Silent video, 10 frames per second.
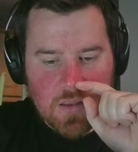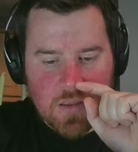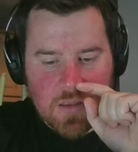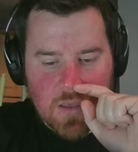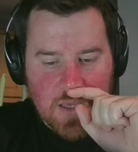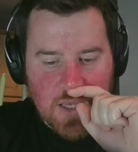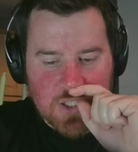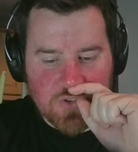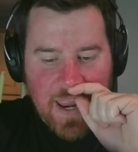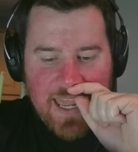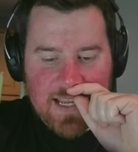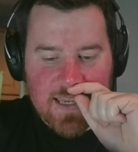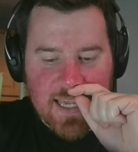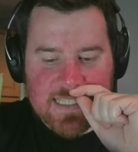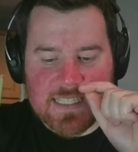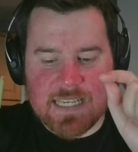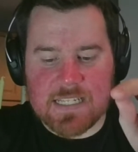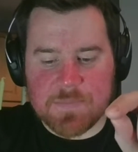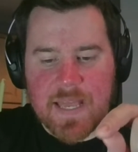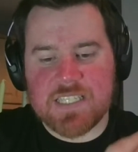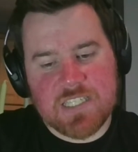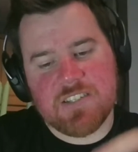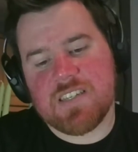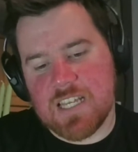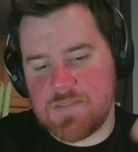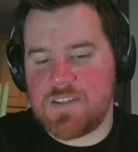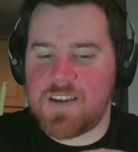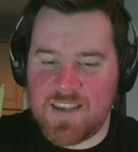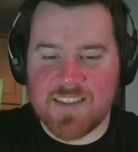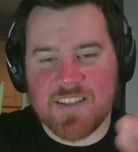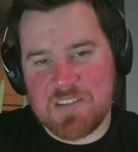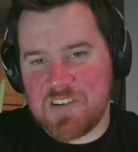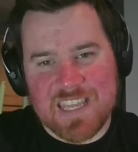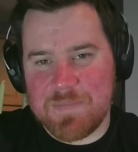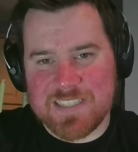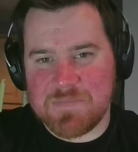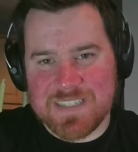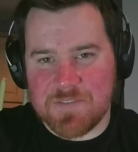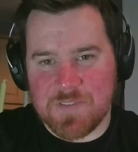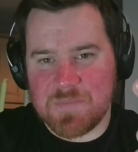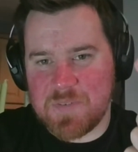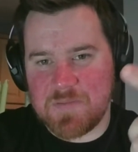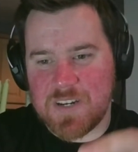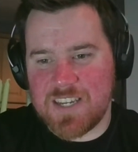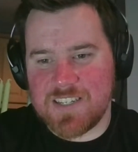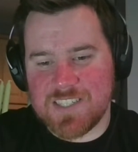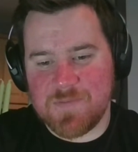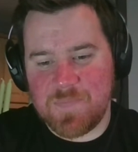Drag a singles match into your schedule. Okay, I thought they were going to give me something different, but what are you going to do?